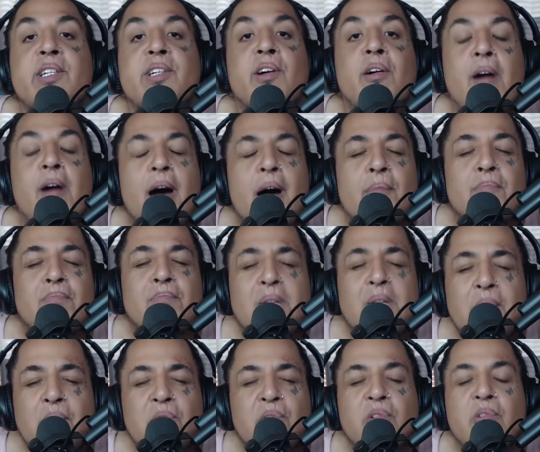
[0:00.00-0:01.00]
You know, I'm
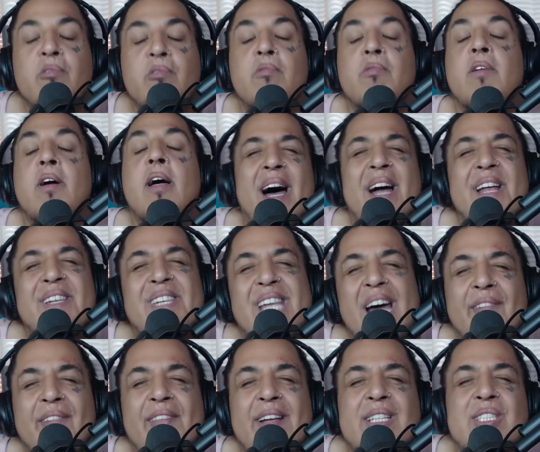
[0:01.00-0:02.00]
blue. I
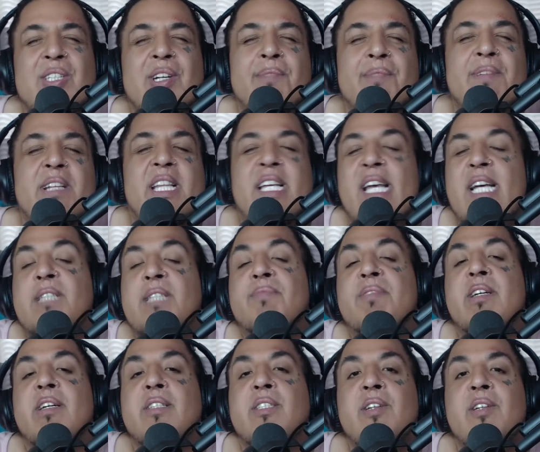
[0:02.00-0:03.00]
doubt that's going to be the case
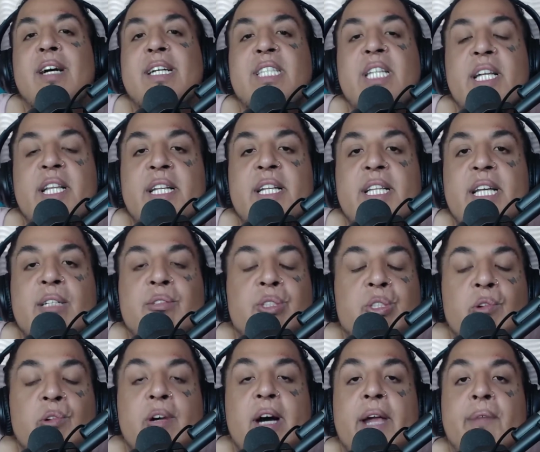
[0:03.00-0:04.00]
because, you know, at the end of the day, you
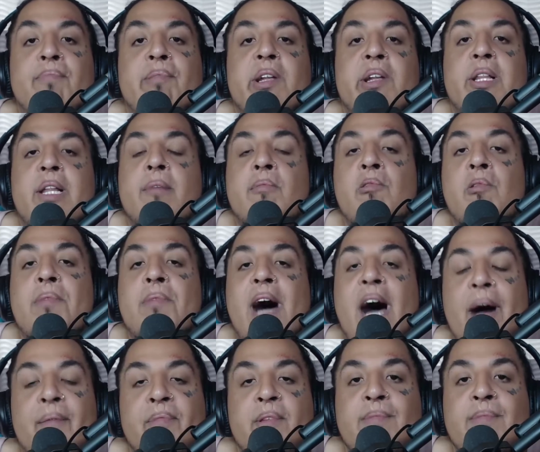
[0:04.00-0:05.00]
still got to put a level of
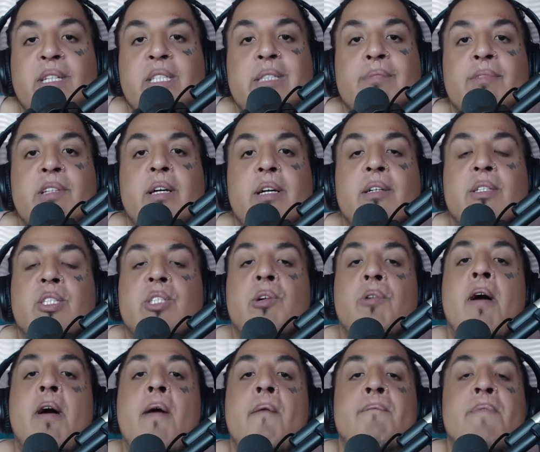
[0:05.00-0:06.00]
optimism in there.
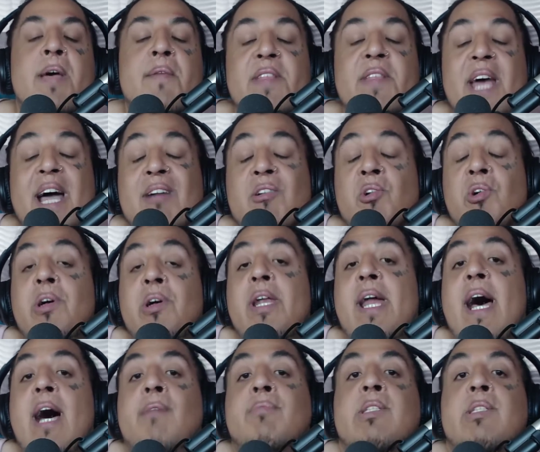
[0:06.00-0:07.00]
So maybe that could
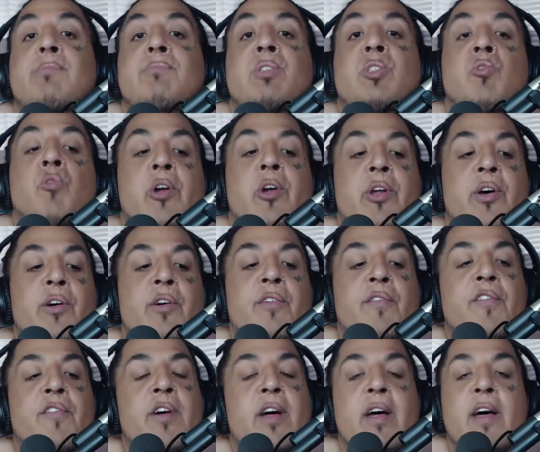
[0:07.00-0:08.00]
have some sort
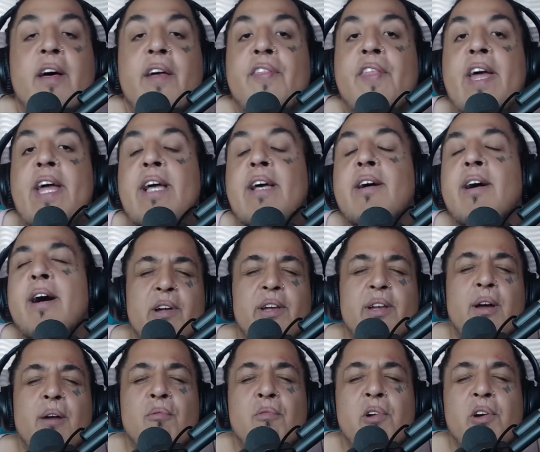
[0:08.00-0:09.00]
of think
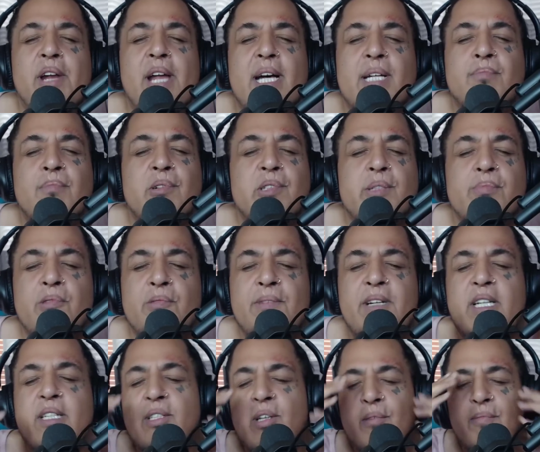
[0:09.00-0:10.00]
when a word has multiple meanings.